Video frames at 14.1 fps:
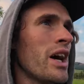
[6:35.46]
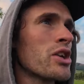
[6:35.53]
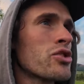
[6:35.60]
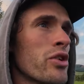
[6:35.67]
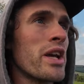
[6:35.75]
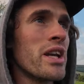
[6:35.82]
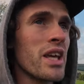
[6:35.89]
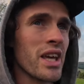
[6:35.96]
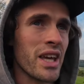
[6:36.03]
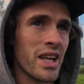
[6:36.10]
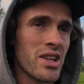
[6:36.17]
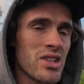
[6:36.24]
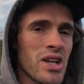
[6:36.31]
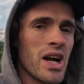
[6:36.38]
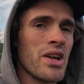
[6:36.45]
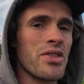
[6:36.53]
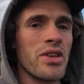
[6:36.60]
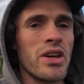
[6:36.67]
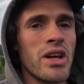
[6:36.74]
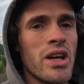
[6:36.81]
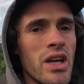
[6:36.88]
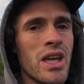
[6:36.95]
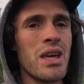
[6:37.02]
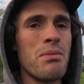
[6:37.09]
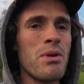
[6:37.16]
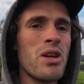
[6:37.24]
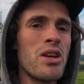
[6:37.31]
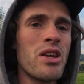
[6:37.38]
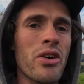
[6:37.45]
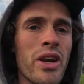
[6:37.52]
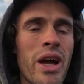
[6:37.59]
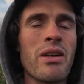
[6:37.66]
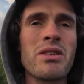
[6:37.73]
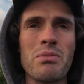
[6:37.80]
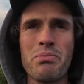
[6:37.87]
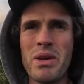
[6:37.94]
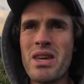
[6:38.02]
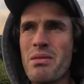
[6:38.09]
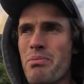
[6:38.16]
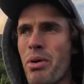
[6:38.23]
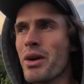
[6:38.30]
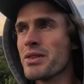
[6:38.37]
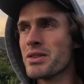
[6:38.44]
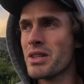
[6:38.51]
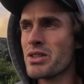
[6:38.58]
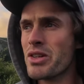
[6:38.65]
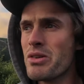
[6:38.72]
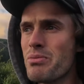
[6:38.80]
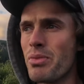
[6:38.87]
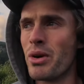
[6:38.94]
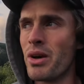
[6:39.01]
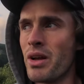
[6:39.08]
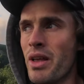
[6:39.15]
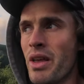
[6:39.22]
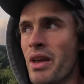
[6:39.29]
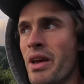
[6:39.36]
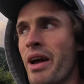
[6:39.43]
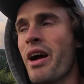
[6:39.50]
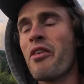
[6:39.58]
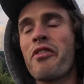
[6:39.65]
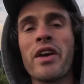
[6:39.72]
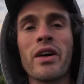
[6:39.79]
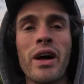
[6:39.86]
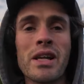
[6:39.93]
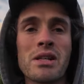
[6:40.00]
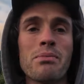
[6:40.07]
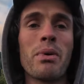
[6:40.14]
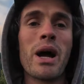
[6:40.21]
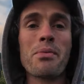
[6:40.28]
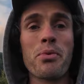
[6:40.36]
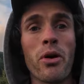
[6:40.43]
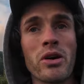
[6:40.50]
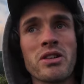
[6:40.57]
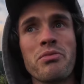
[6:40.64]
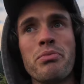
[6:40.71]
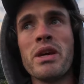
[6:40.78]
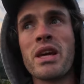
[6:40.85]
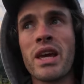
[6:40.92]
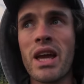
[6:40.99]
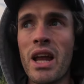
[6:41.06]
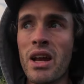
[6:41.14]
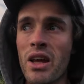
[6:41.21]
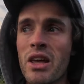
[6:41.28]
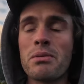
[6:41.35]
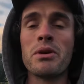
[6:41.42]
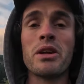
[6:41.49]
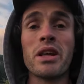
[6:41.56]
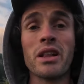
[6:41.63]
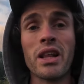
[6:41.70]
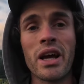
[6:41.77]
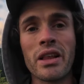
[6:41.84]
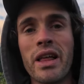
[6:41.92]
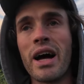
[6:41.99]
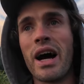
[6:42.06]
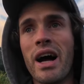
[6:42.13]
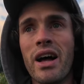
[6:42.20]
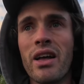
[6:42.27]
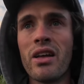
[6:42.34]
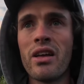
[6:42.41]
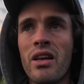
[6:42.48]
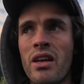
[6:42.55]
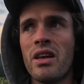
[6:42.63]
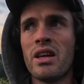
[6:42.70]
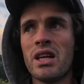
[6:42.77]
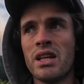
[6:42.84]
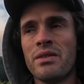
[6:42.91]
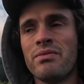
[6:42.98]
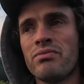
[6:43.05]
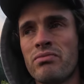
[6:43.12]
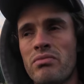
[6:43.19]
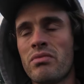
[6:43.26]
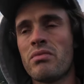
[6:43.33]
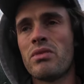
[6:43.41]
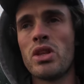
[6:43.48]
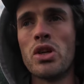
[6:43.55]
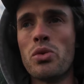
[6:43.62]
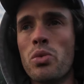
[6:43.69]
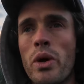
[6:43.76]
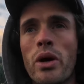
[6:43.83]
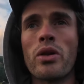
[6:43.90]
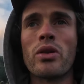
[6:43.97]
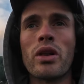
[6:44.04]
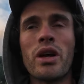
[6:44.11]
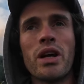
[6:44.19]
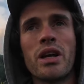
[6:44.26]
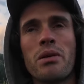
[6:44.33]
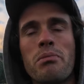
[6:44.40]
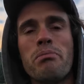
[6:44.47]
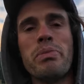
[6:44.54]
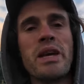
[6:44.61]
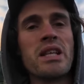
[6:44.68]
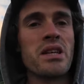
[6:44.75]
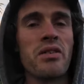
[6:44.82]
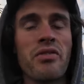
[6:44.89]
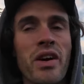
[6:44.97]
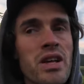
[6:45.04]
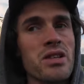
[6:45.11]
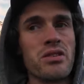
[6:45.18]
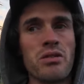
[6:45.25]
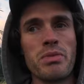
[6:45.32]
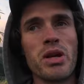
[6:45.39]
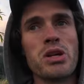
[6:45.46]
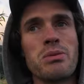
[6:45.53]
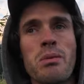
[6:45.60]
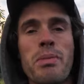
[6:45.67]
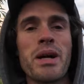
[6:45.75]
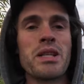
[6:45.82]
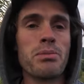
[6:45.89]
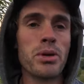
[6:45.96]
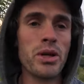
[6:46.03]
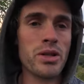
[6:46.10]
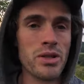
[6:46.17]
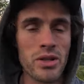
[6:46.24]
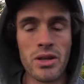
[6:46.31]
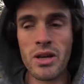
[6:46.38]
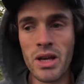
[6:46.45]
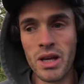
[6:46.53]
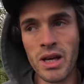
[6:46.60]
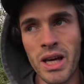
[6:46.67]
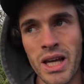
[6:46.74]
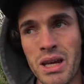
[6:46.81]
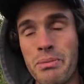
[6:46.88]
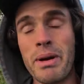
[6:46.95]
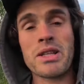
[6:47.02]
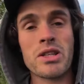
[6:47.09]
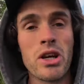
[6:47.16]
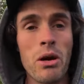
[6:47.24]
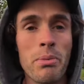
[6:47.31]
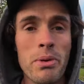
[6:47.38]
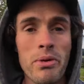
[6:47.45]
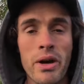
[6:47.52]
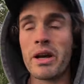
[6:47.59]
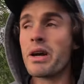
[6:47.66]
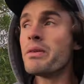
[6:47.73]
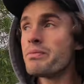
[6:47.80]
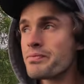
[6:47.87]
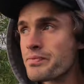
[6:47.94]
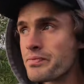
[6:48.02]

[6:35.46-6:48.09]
training inside the community on how to beat imposter syndrome, but I feel as a byproduct of being in a community like that, you will beat it faster and become a better person and a better copywriter,